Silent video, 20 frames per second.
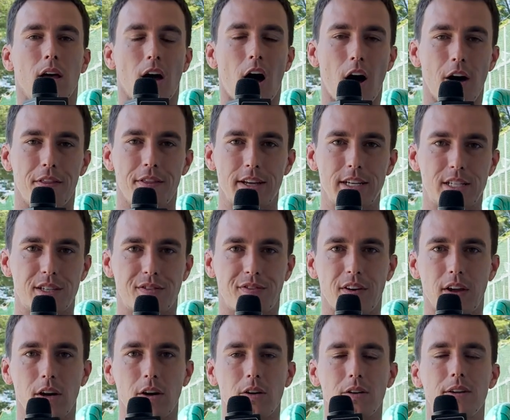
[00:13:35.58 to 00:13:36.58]
on this
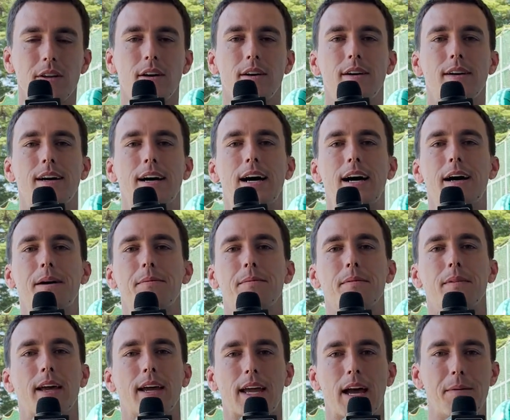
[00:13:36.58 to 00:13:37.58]
field,
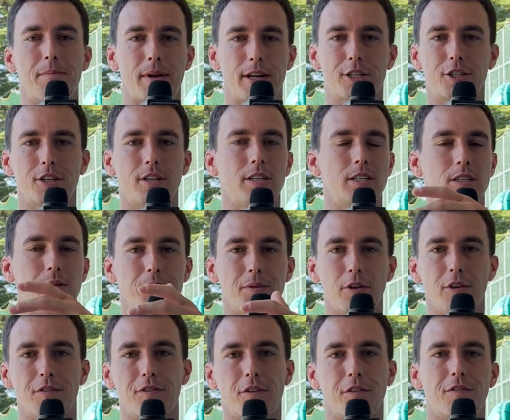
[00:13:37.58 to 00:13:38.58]
like I mentioned, it's a
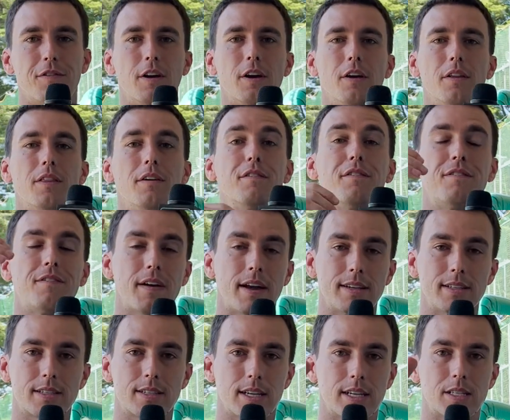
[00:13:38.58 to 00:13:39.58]
beautiful field. The
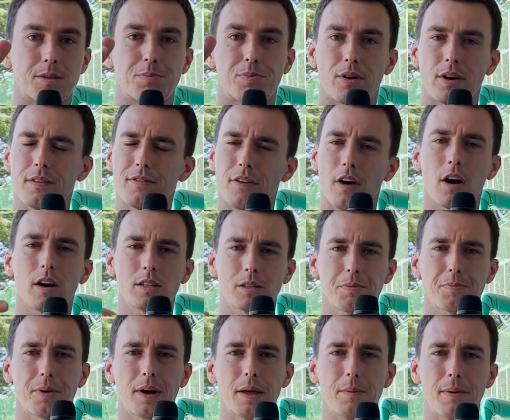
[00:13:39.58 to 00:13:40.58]
fence is pretty far. It's
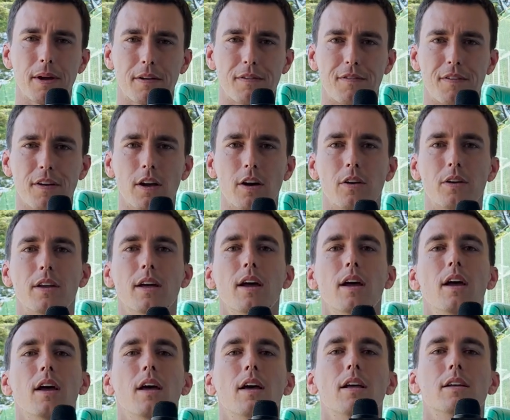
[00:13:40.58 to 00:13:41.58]
a pretty big field.
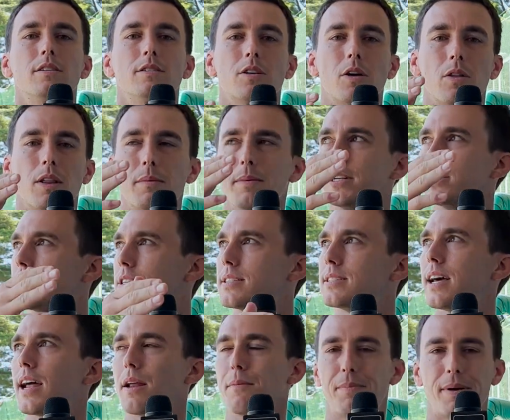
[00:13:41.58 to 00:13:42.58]
So let me just
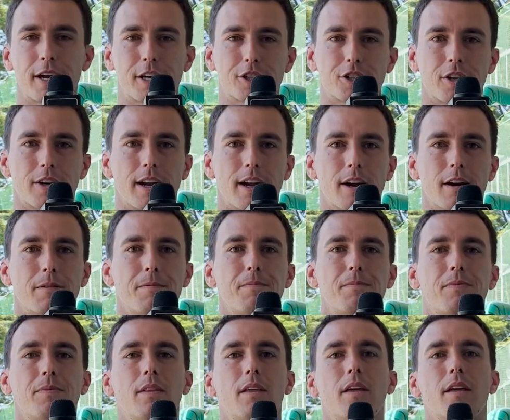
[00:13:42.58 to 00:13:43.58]
set a picture here.
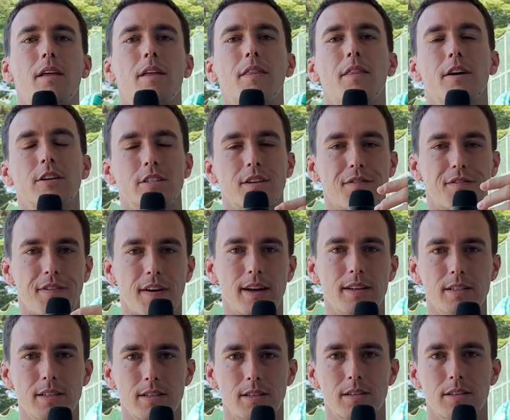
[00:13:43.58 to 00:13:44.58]
There's a
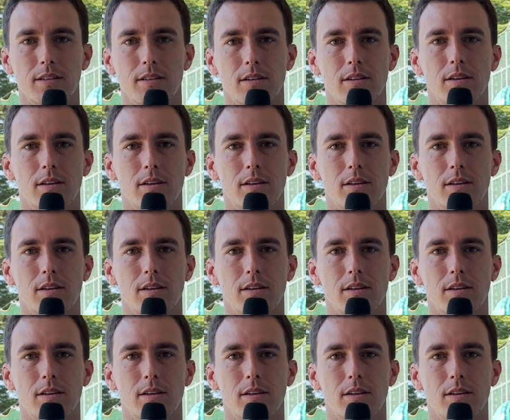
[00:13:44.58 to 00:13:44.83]
fence,